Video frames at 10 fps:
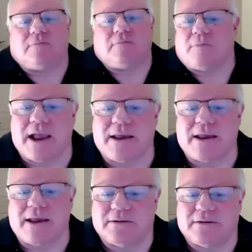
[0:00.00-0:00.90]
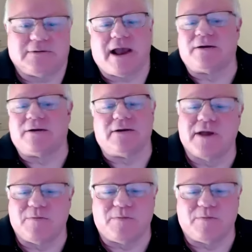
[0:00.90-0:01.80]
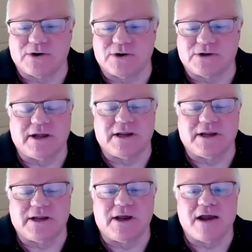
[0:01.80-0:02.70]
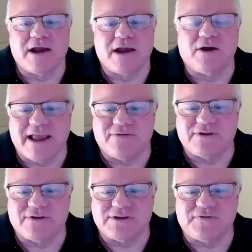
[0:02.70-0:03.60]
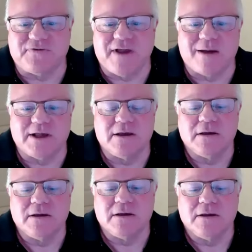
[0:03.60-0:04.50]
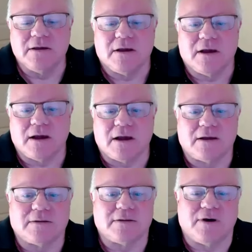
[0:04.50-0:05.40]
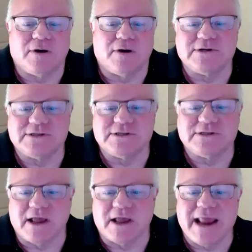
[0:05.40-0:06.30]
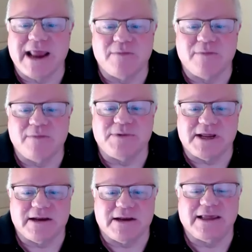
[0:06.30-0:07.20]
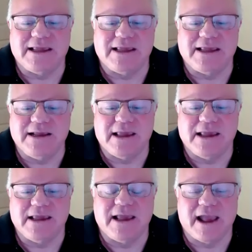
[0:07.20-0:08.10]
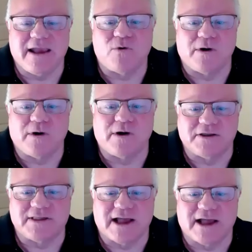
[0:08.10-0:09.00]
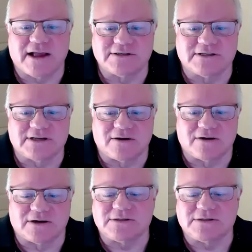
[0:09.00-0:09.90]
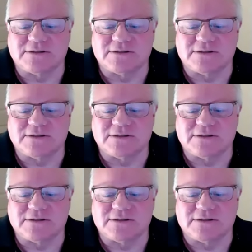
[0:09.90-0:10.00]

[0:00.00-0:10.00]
I don't know them personally. No, I know the Davis family. You know, he was an MD, and I think he gave Warren $100,000.